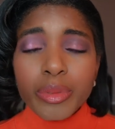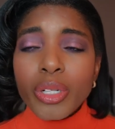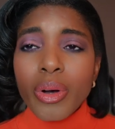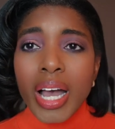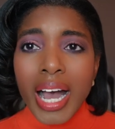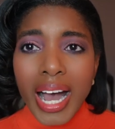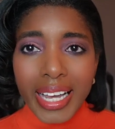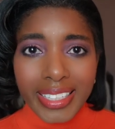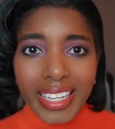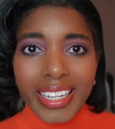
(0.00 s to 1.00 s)
So
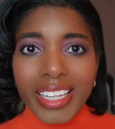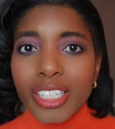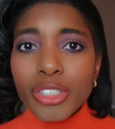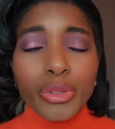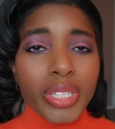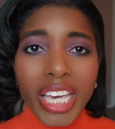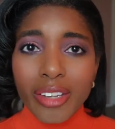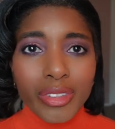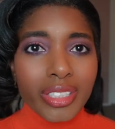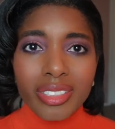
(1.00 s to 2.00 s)
I get it. You
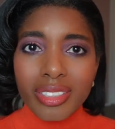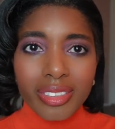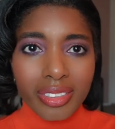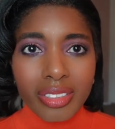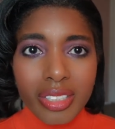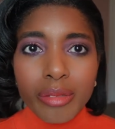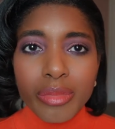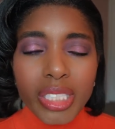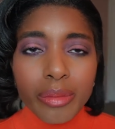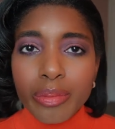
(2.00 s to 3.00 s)
gave us
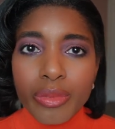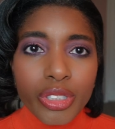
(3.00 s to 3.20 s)
some deep